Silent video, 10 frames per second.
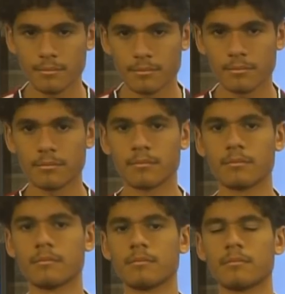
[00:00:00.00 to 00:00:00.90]

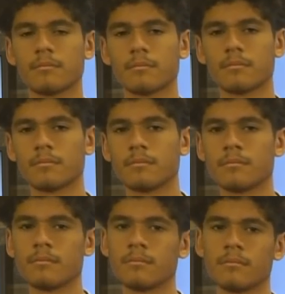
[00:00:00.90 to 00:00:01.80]

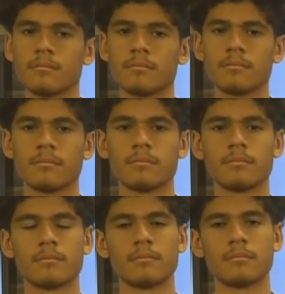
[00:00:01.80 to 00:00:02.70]

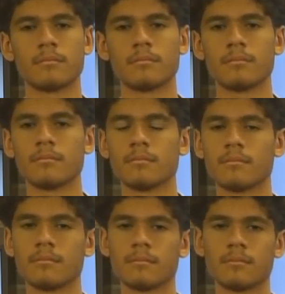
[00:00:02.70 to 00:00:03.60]

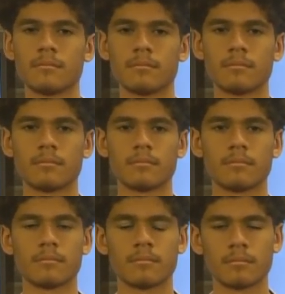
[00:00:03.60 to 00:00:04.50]

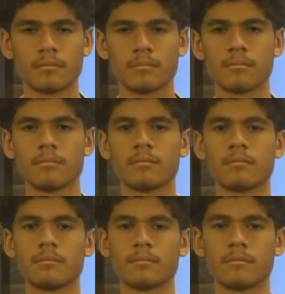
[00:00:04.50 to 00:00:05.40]

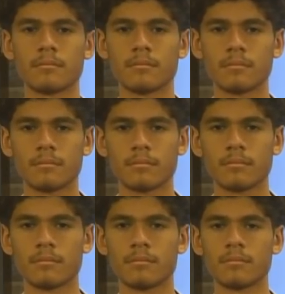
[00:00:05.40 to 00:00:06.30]

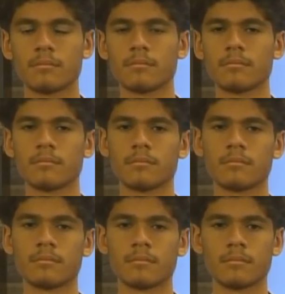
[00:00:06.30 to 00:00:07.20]

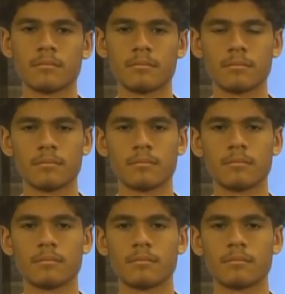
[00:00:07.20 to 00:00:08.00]
This person isn't speaking.